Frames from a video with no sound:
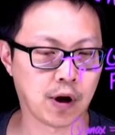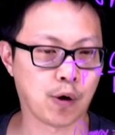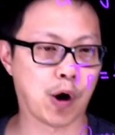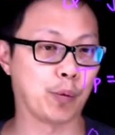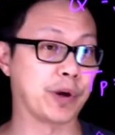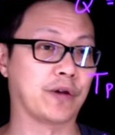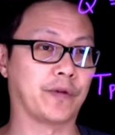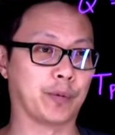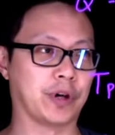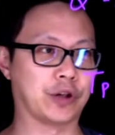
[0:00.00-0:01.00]
What will be the
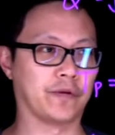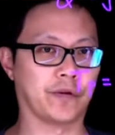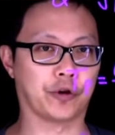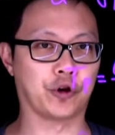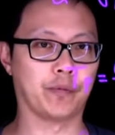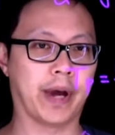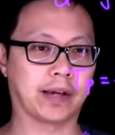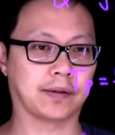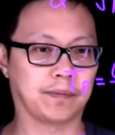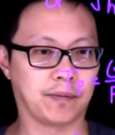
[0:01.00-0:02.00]
formulation for
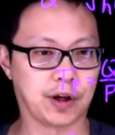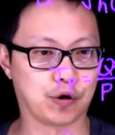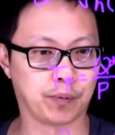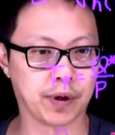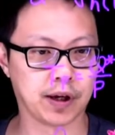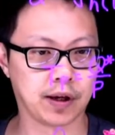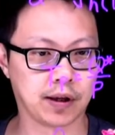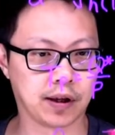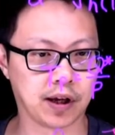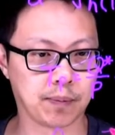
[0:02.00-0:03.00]
Qmax? It will be
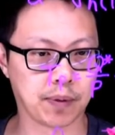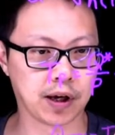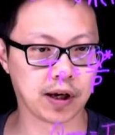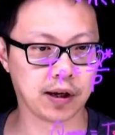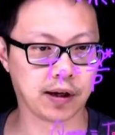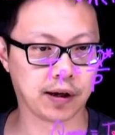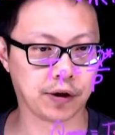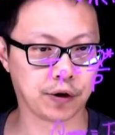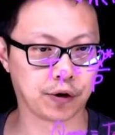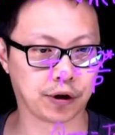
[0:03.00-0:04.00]
TP,
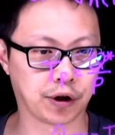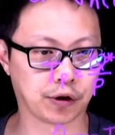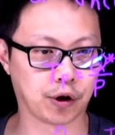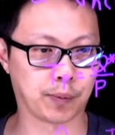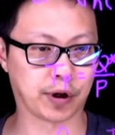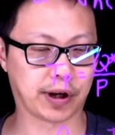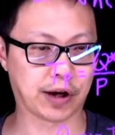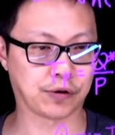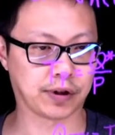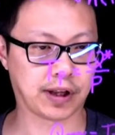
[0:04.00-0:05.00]
your total
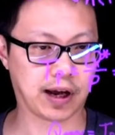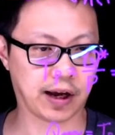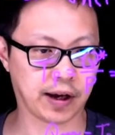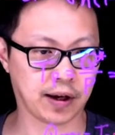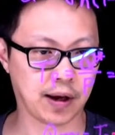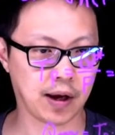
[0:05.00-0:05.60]
production time,